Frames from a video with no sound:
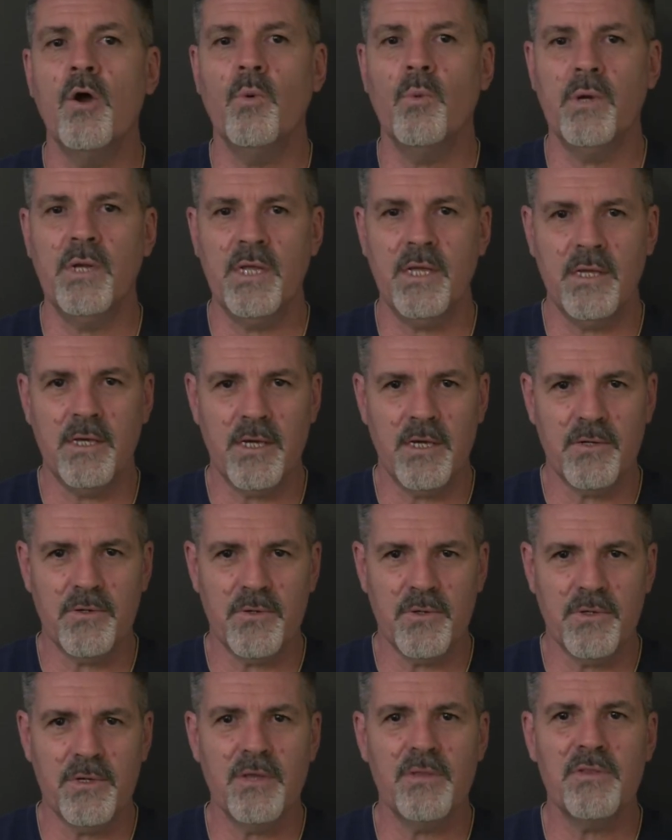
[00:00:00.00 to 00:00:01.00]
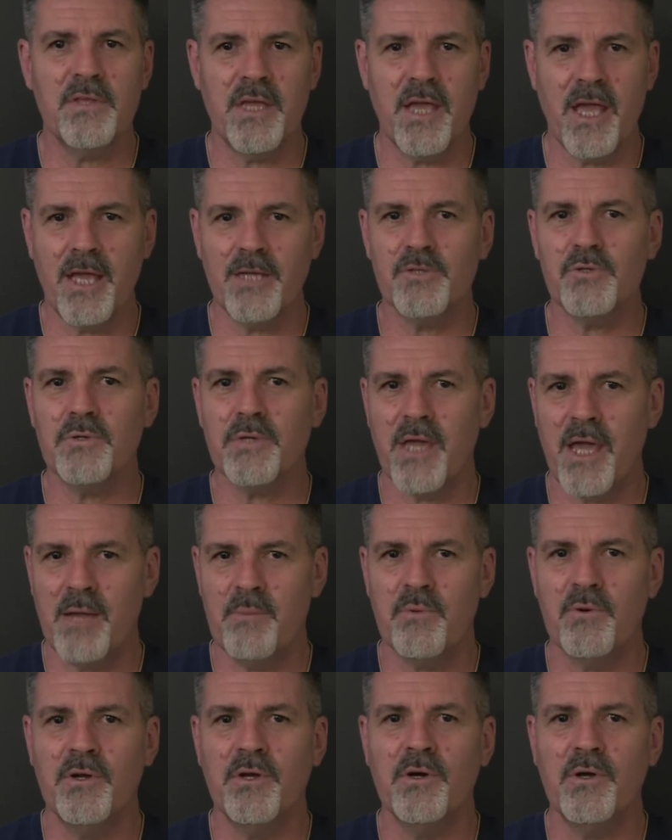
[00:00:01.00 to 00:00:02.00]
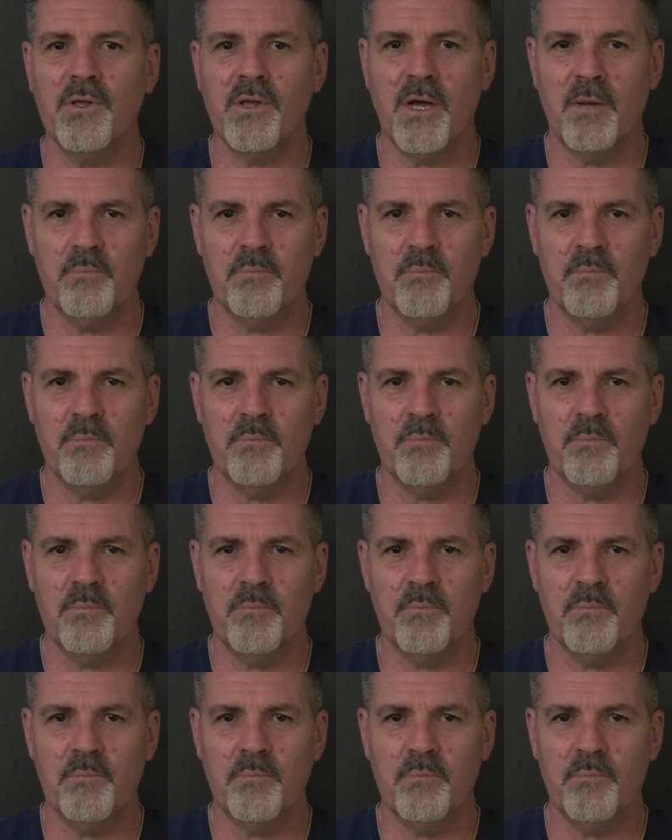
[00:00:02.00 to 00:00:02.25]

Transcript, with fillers: When he entered, the angel Gabriel